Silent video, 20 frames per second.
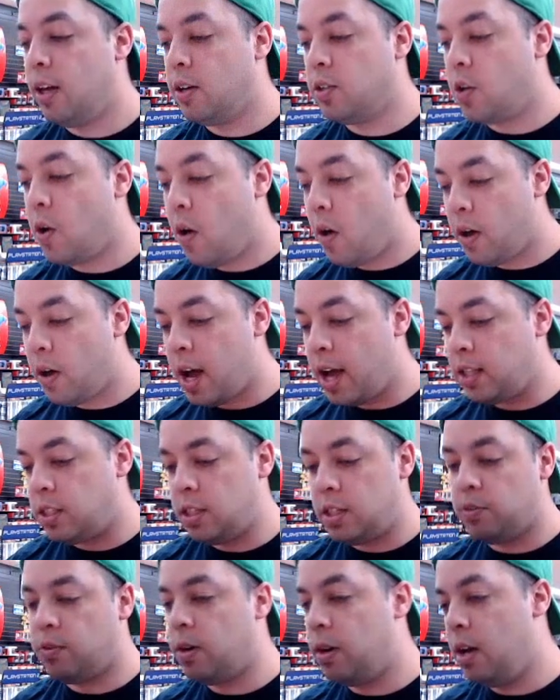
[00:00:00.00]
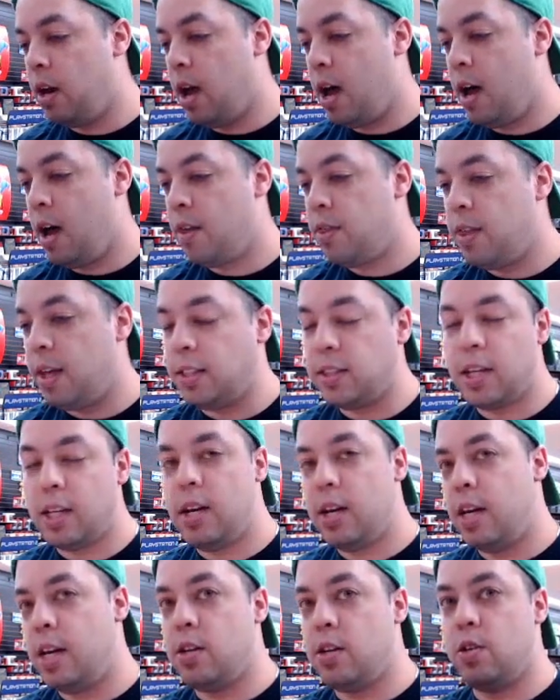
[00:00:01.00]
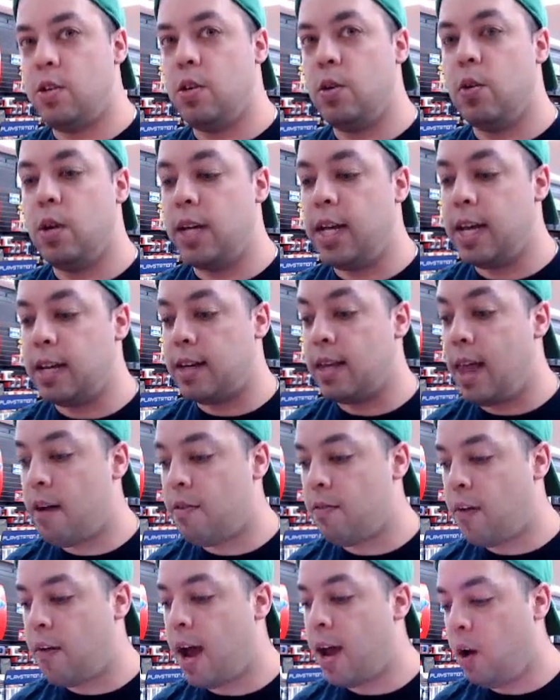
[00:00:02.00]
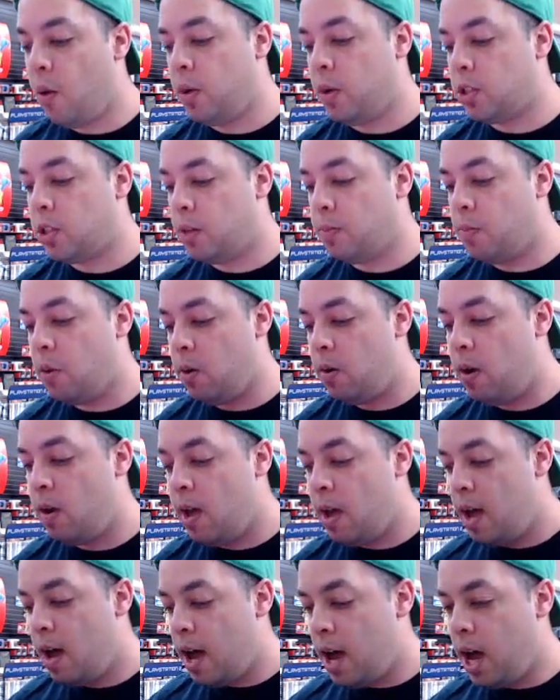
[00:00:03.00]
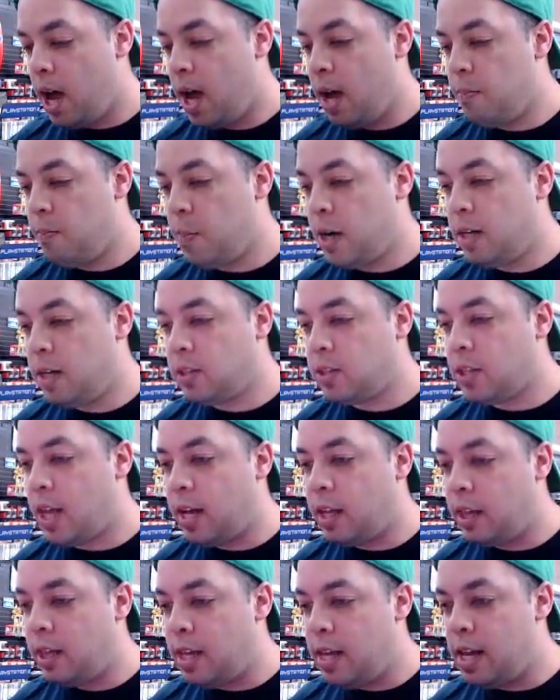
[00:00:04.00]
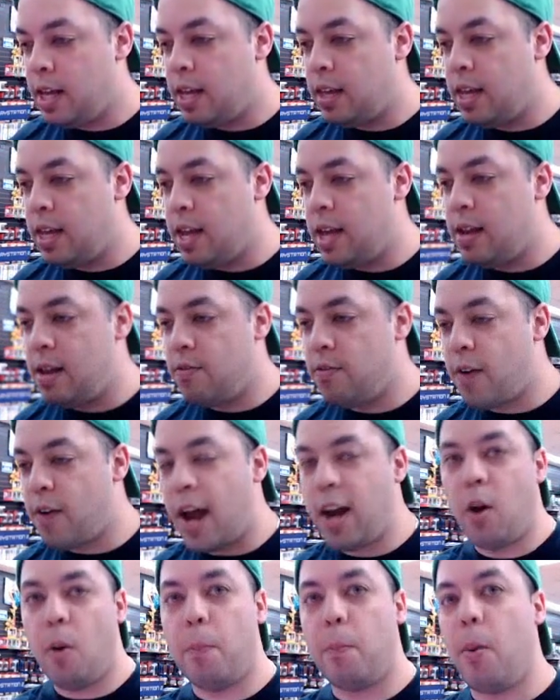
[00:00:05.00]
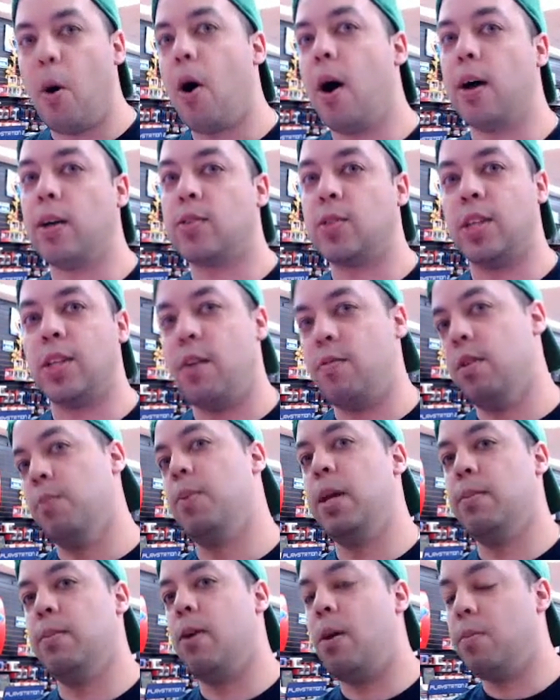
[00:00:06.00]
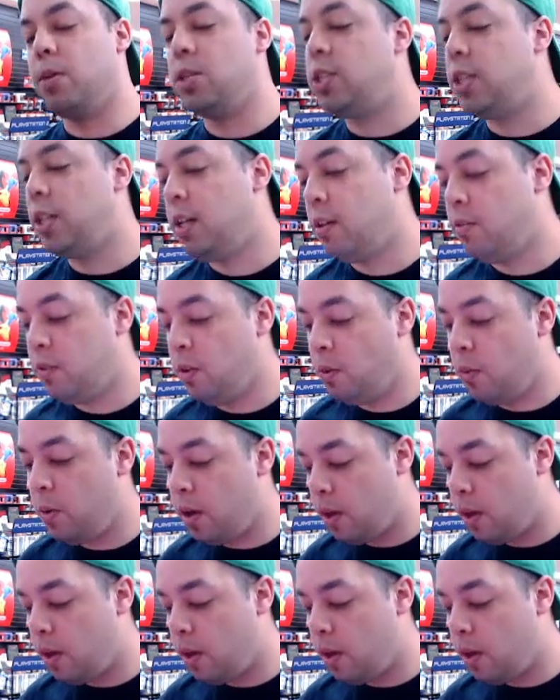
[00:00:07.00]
There's all kinds of different things that you need to do to get to that final wizard mode. But it's like the final boss of the pinball machine, if you will.